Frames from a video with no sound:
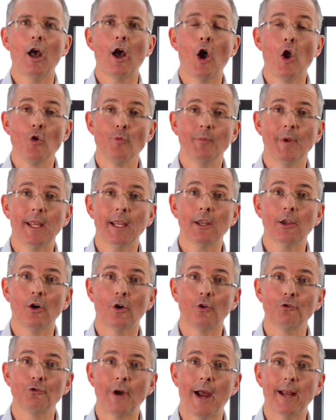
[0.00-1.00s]
opening
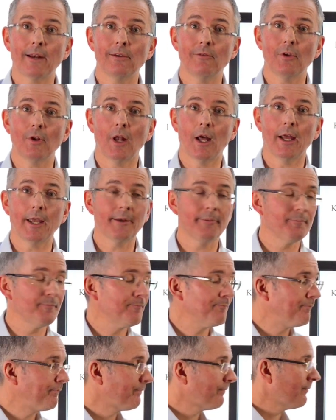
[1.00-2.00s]
contract, if you like.
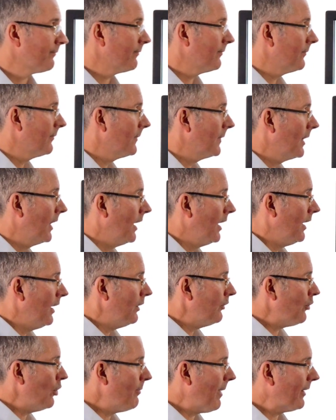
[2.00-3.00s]

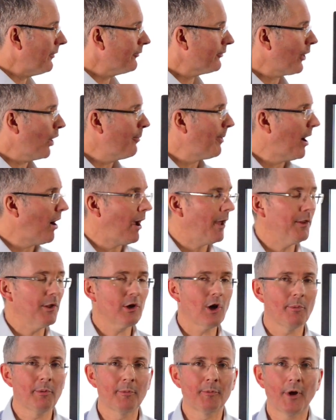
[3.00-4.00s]
2 months go by and the
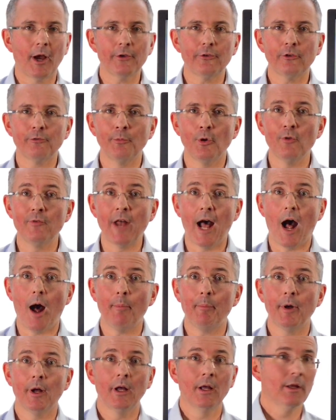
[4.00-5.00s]
copper price has moved
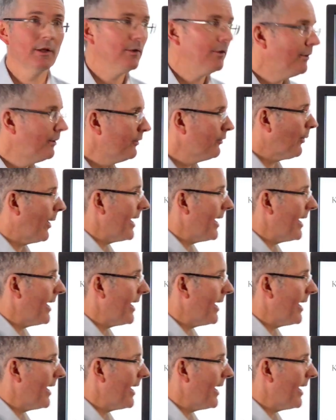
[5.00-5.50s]
up to